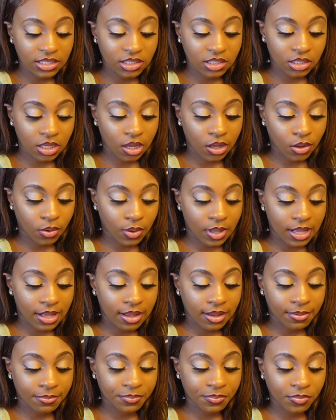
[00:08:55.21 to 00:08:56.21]
So
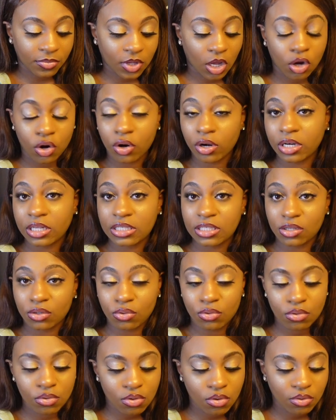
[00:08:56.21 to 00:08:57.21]
according to
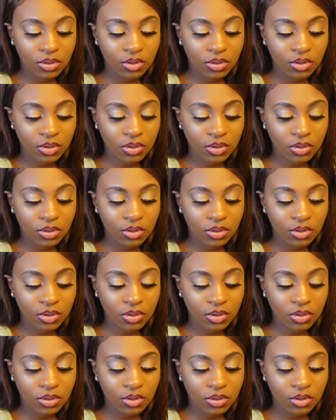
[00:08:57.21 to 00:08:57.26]
Google,